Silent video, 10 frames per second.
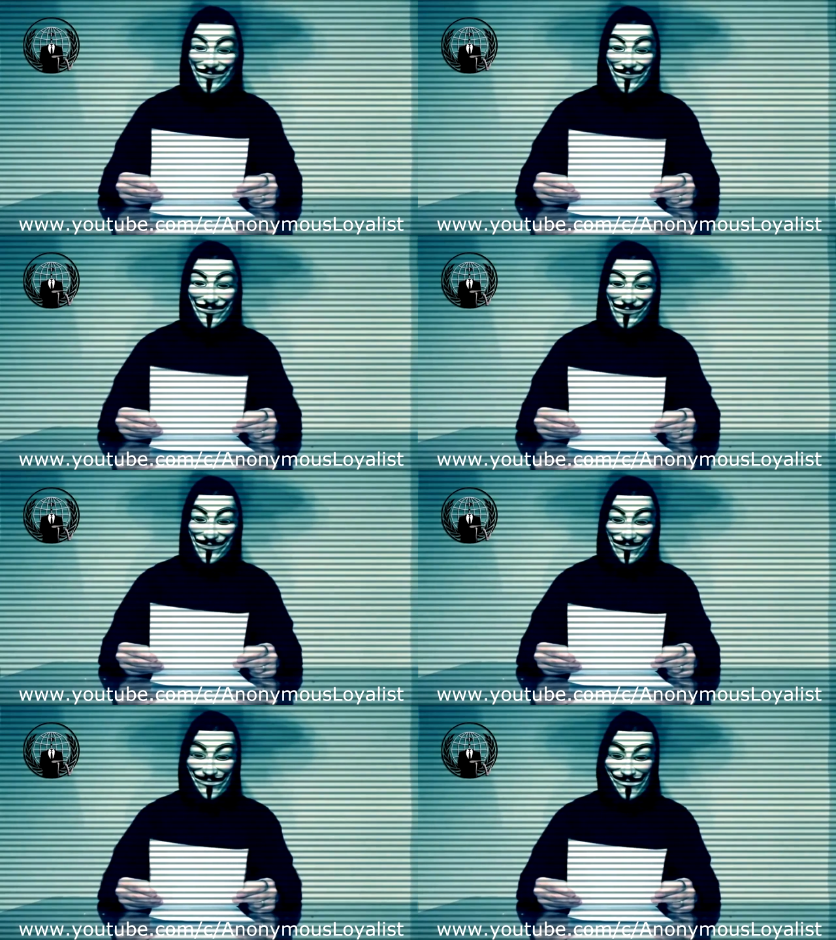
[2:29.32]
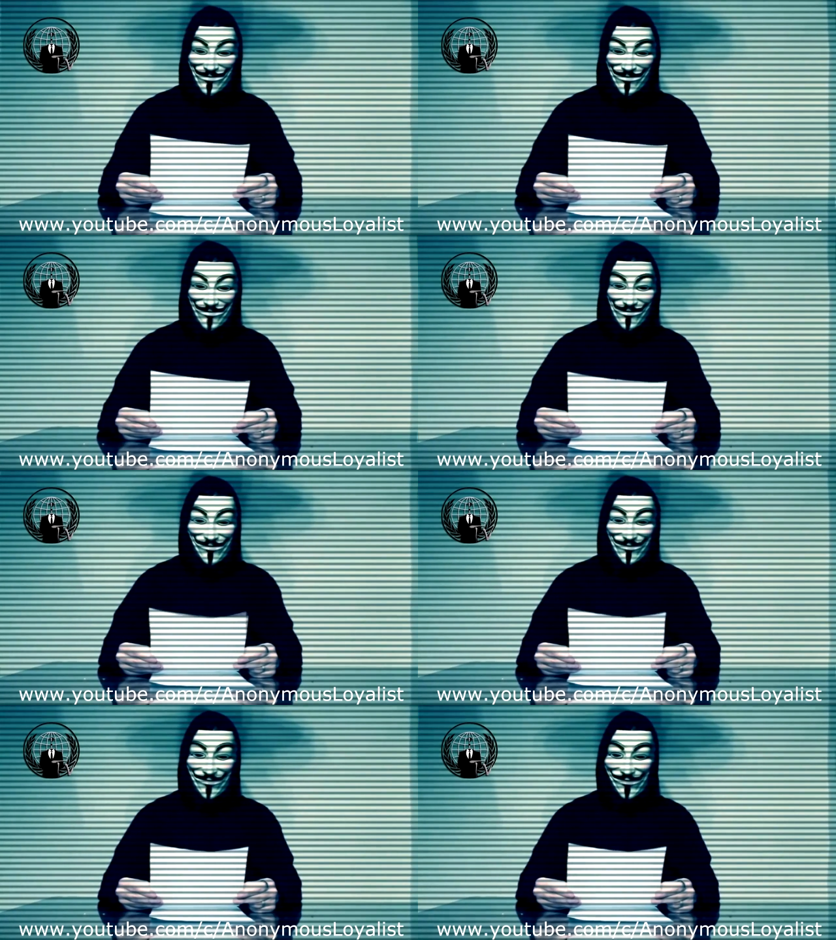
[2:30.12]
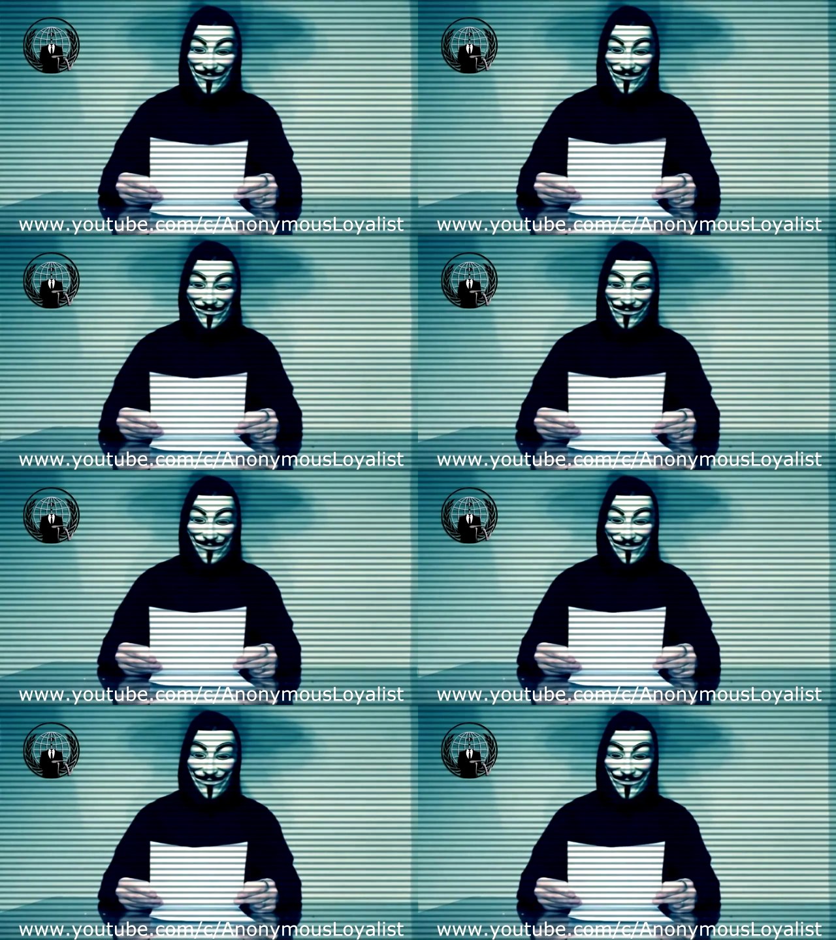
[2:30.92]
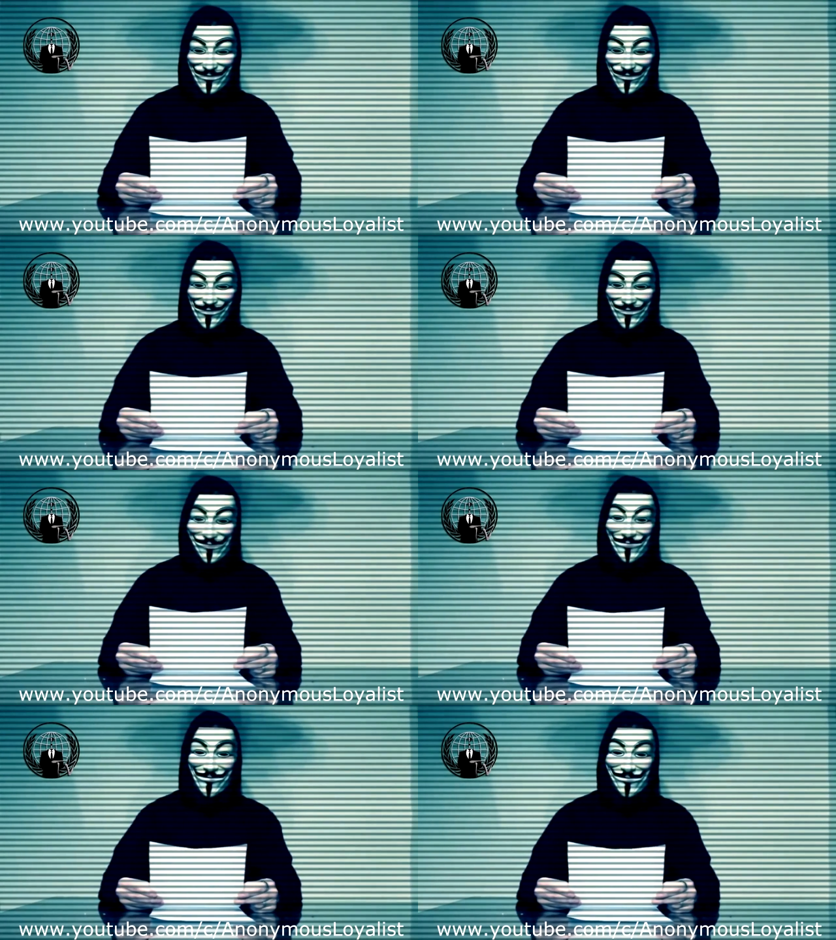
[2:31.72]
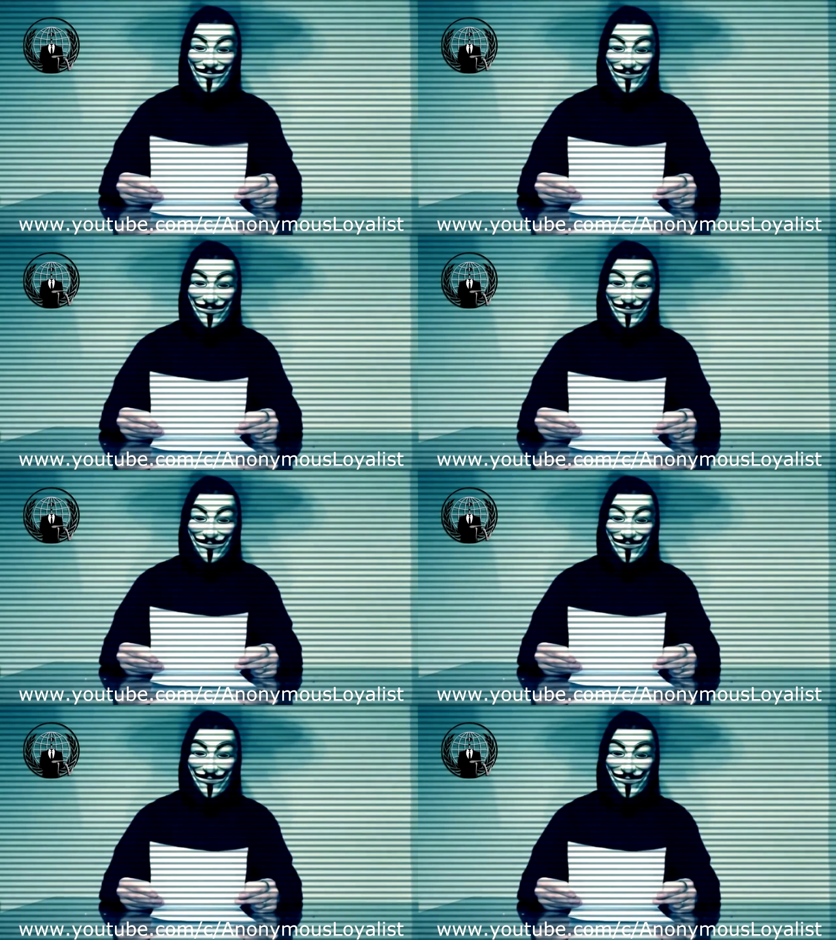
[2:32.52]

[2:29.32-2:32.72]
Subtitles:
[unreadable: no face in view]